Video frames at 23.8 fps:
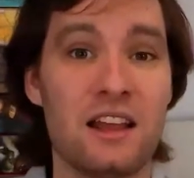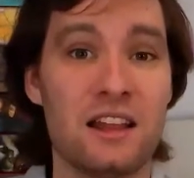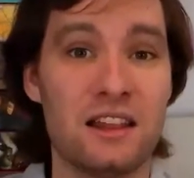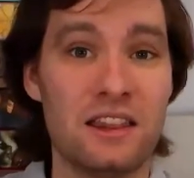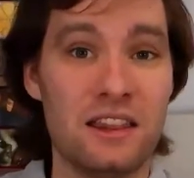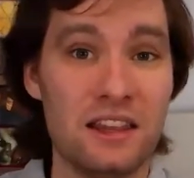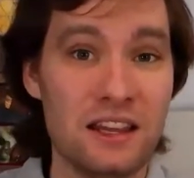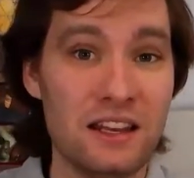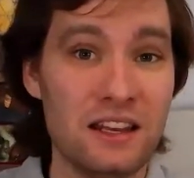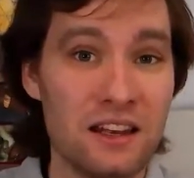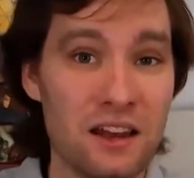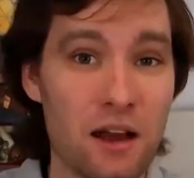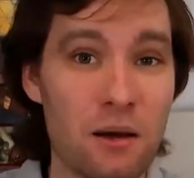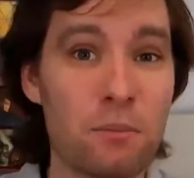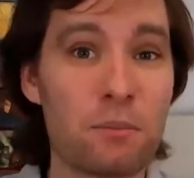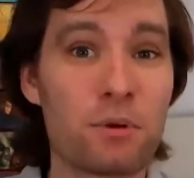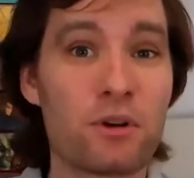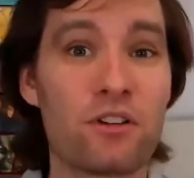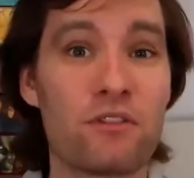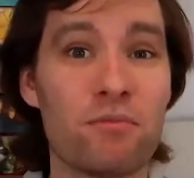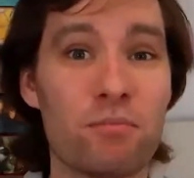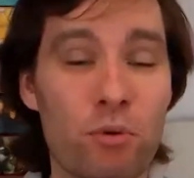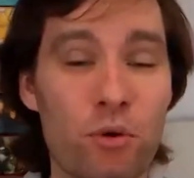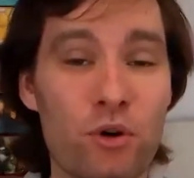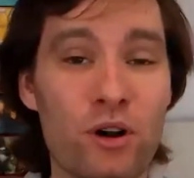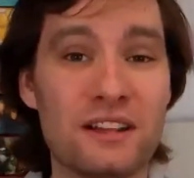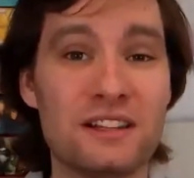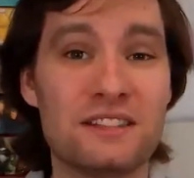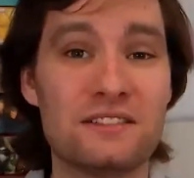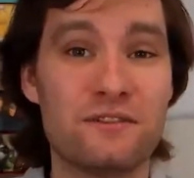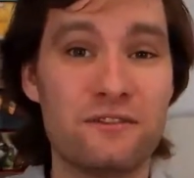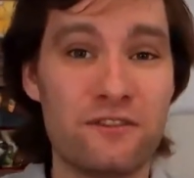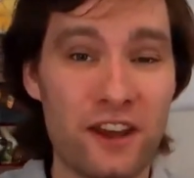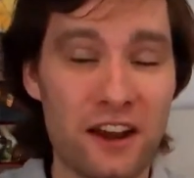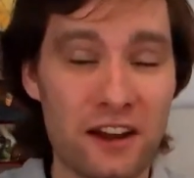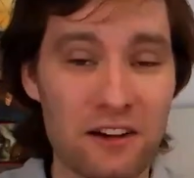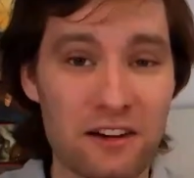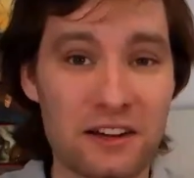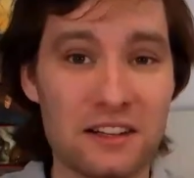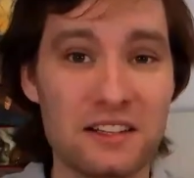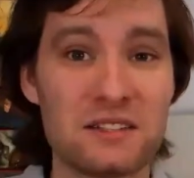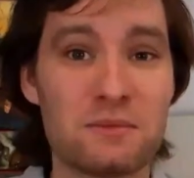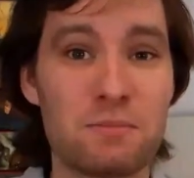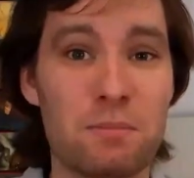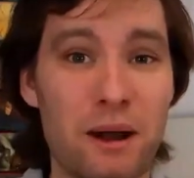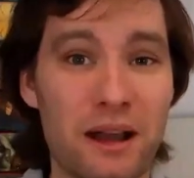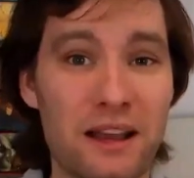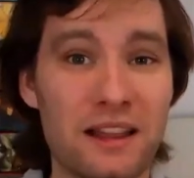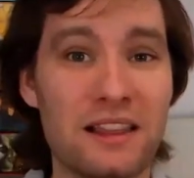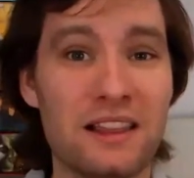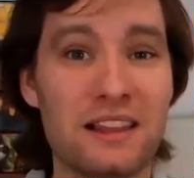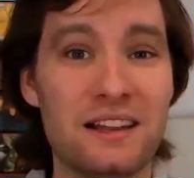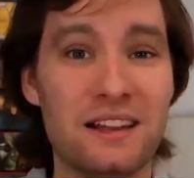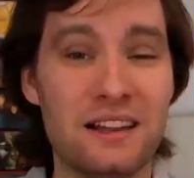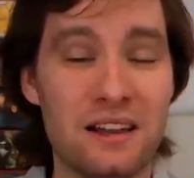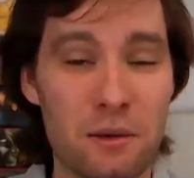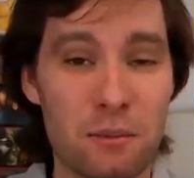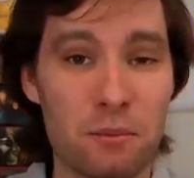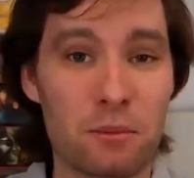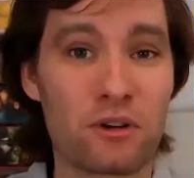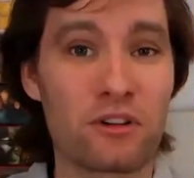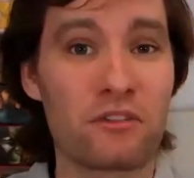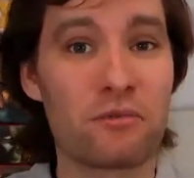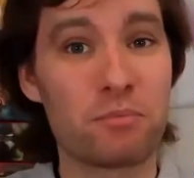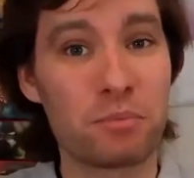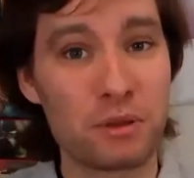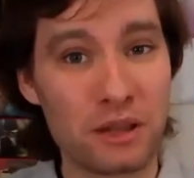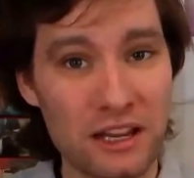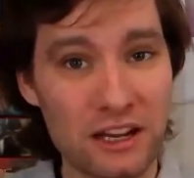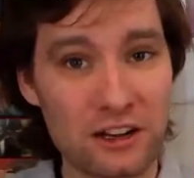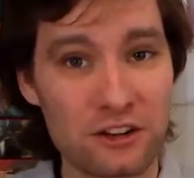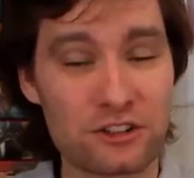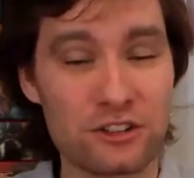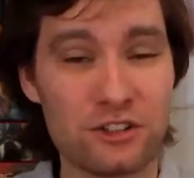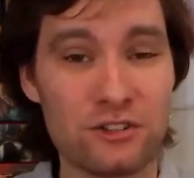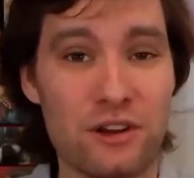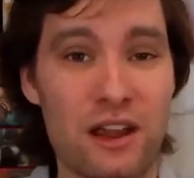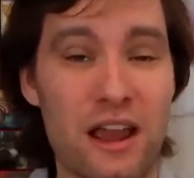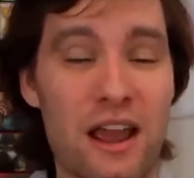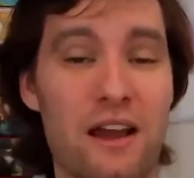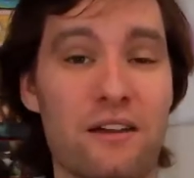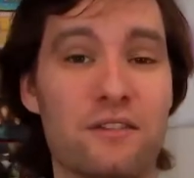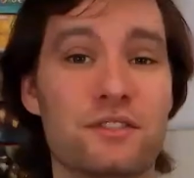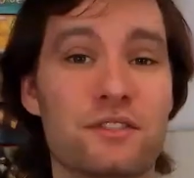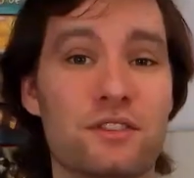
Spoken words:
The number of points varies by the number of players you have.